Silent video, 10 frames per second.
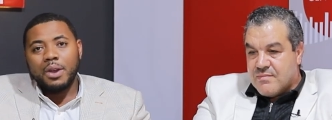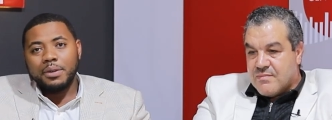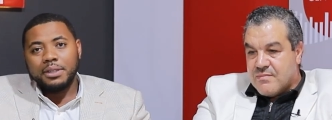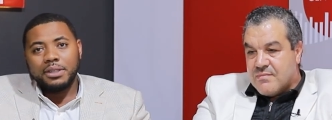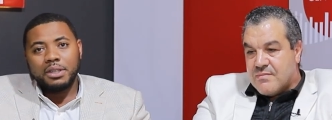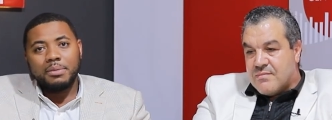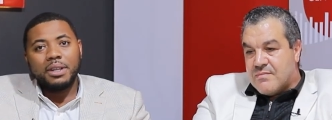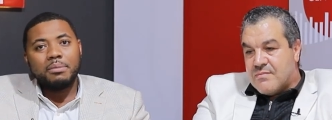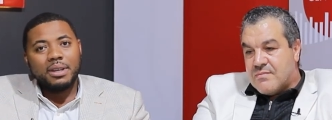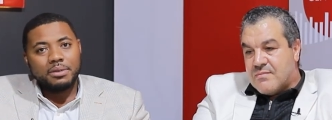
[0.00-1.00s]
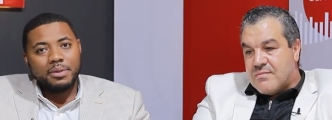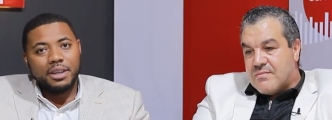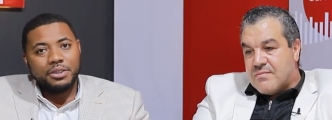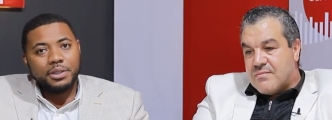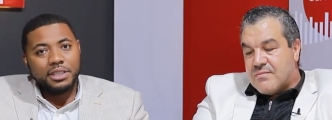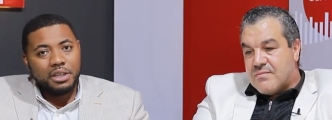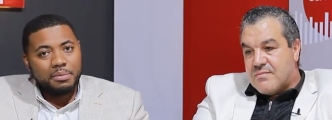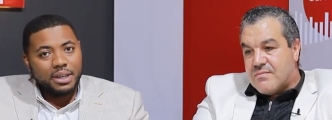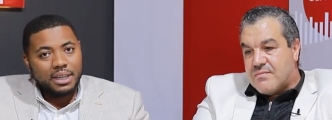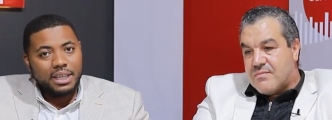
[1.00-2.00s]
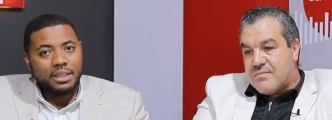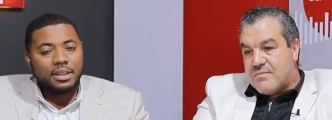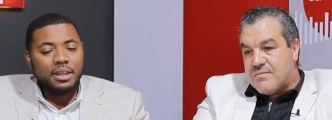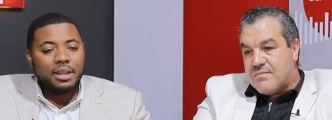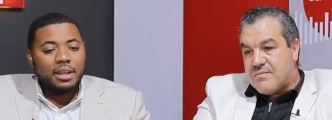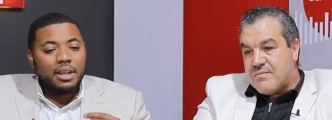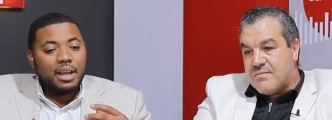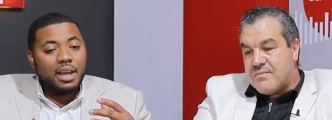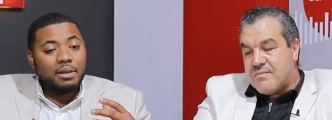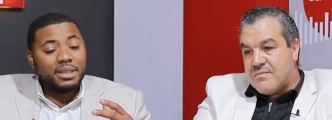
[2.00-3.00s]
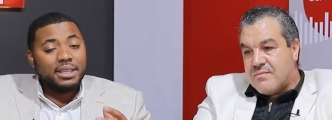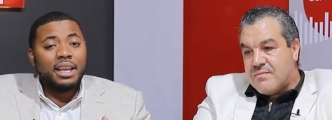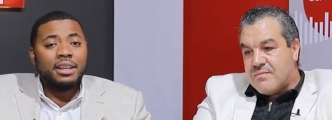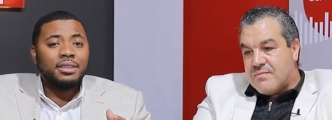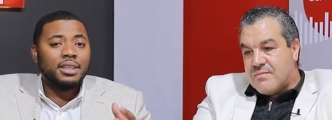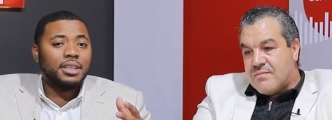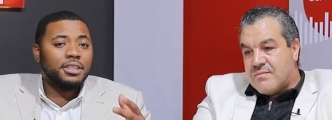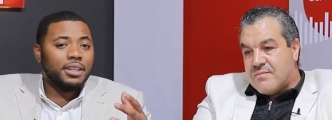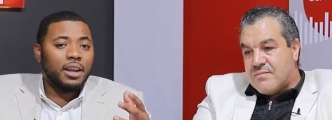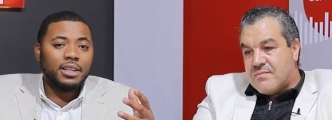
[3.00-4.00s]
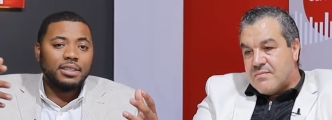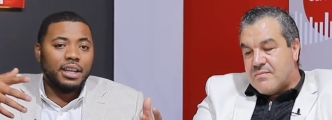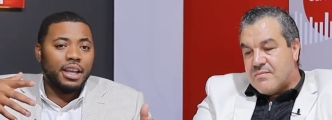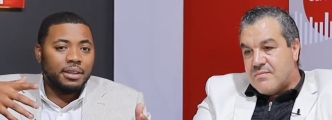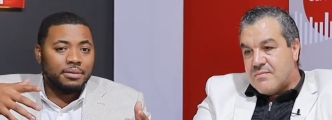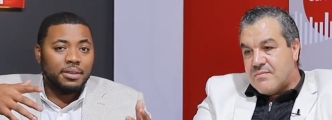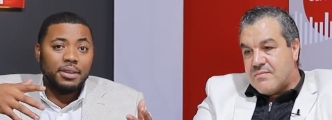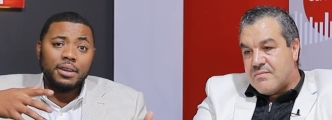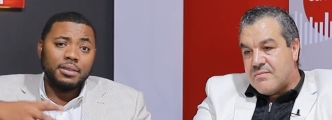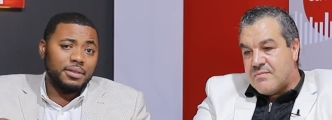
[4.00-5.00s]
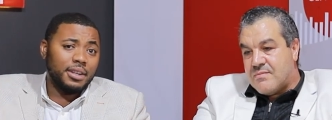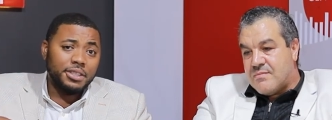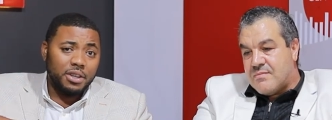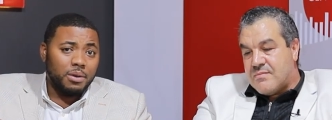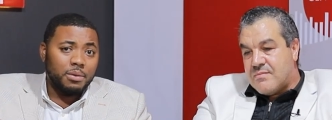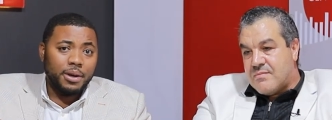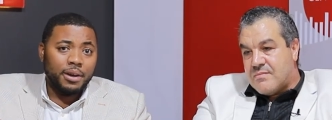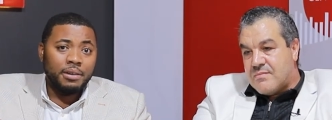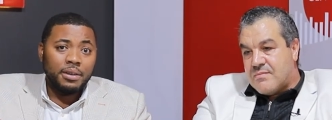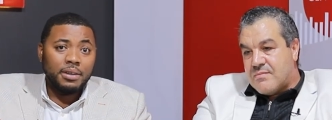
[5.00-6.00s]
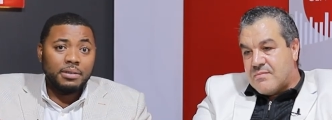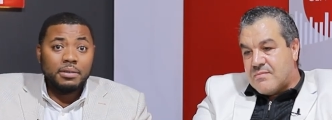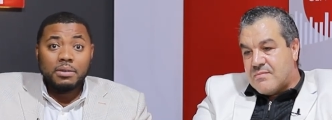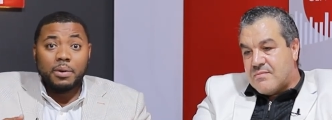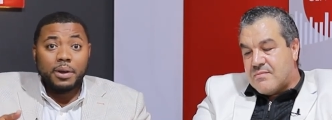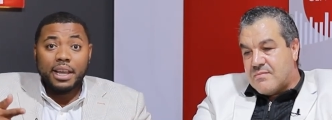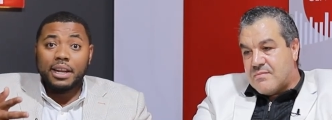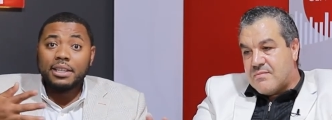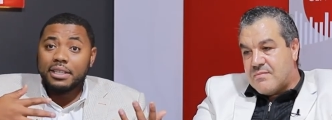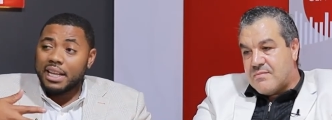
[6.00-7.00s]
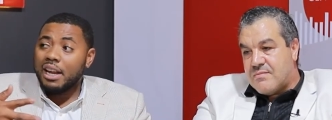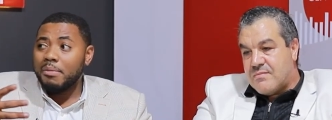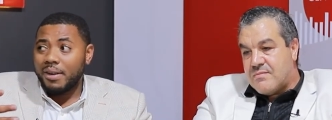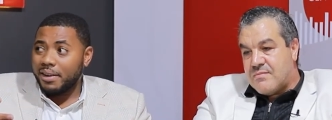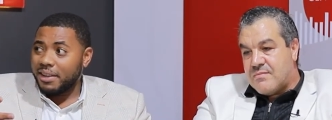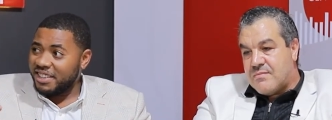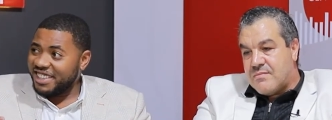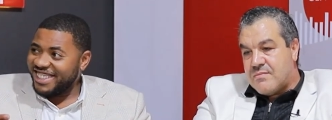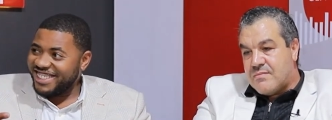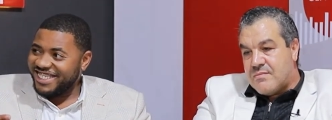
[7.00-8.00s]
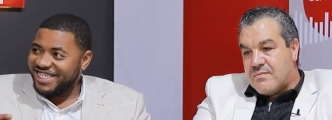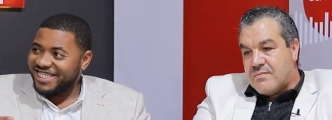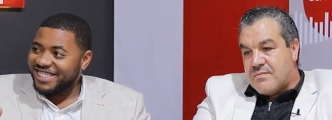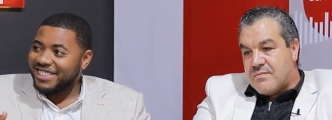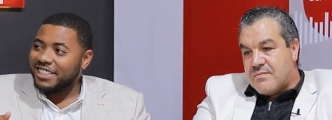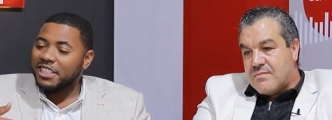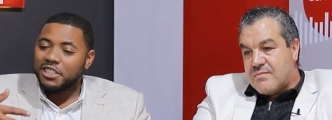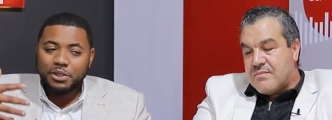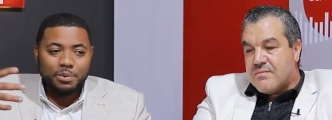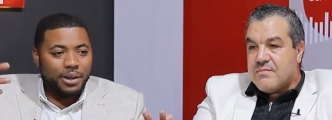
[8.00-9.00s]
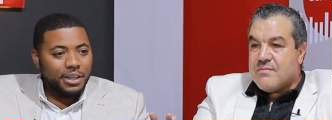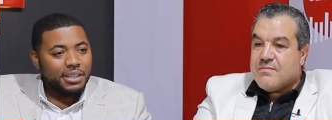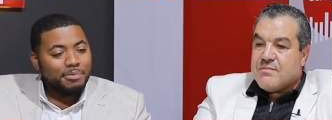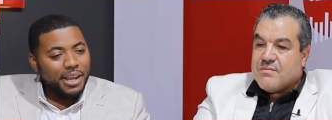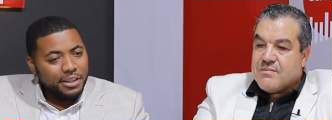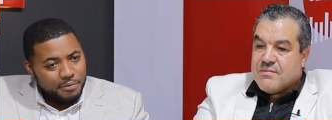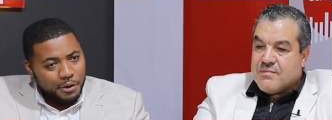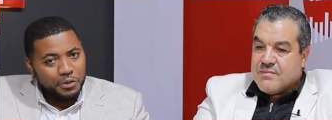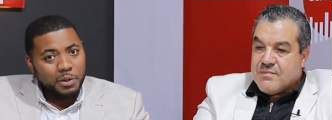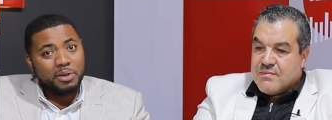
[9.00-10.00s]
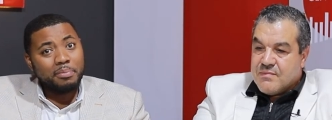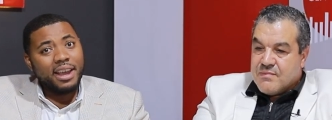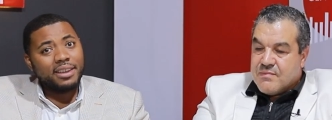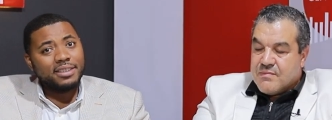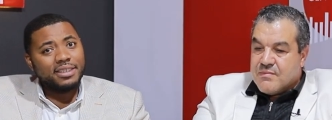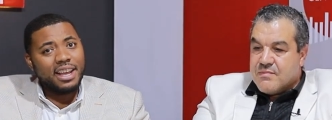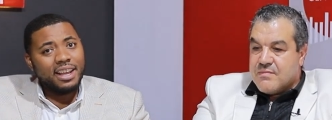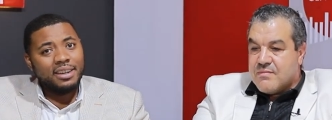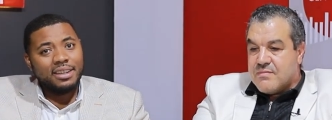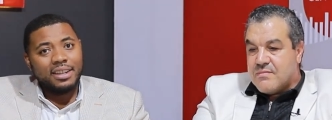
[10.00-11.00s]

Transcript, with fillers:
Speaker 1: going to some other Muslim countries in the Middle East. Uh, but then he started saying, look, let's go where we're getting these telemarketing leads. And this is where he made his first trip to Pakistan.